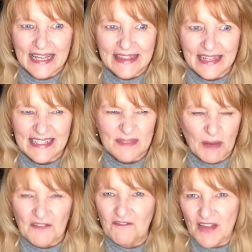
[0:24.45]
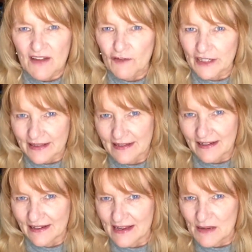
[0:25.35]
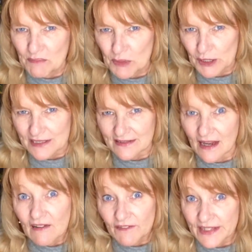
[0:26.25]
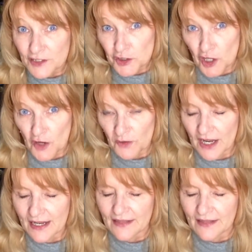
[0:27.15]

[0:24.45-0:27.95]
that is my favorite thing in books of this genre,